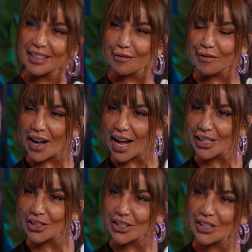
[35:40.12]

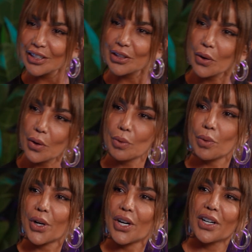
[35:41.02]
Fashion, your
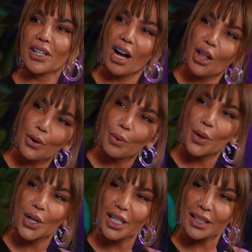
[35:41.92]
work, other
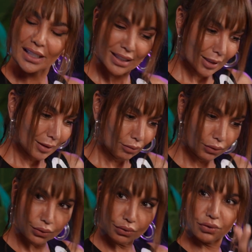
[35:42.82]
work,
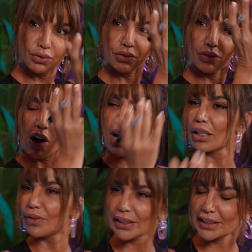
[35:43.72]
all
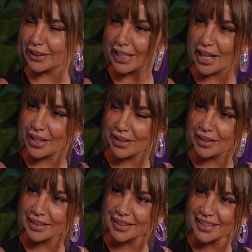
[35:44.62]
of us together.
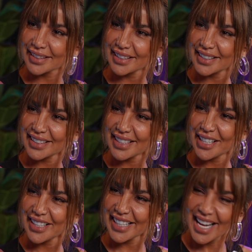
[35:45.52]

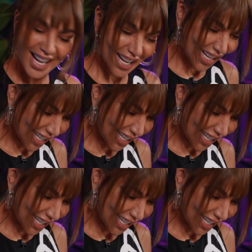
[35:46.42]
Yeah.